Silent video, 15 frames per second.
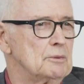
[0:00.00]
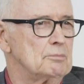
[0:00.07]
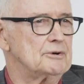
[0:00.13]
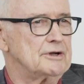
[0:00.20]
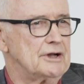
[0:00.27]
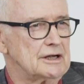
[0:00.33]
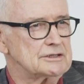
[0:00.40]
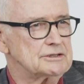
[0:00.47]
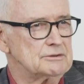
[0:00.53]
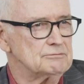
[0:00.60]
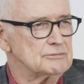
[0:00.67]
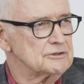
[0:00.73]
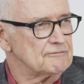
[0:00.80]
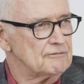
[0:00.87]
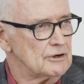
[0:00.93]
protection
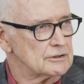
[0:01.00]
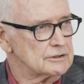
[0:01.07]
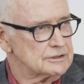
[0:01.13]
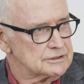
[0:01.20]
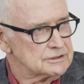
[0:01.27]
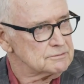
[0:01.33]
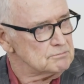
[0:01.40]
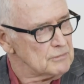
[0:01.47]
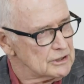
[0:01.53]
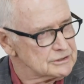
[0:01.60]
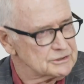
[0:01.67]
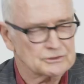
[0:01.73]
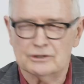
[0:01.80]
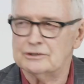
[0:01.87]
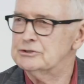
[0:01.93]
was focused
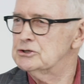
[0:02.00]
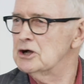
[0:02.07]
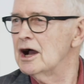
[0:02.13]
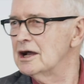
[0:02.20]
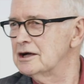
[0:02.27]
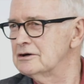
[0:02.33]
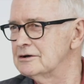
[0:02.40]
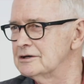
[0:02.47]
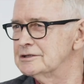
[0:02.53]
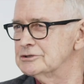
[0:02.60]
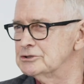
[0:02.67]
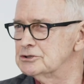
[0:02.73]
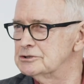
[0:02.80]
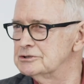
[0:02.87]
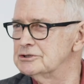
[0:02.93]
most on China,
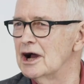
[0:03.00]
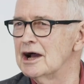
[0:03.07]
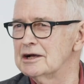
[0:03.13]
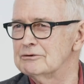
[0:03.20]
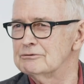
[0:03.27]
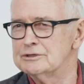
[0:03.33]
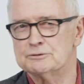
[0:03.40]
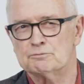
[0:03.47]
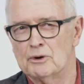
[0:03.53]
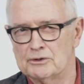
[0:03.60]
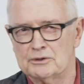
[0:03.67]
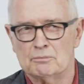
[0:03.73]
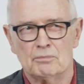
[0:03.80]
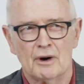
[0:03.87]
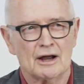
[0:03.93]
and China
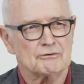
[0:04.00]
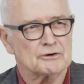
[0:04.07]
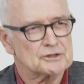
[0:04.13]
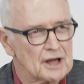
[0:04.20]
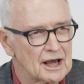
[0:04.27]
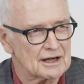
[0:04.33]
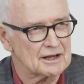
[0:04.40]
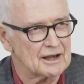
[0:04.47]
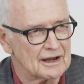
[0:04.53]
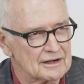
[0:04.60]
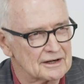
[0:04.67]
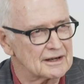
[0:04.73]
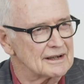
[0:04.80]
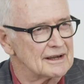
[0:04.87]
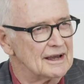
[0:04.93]
responded by
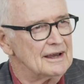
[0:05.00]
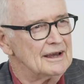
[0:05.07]
retaliating,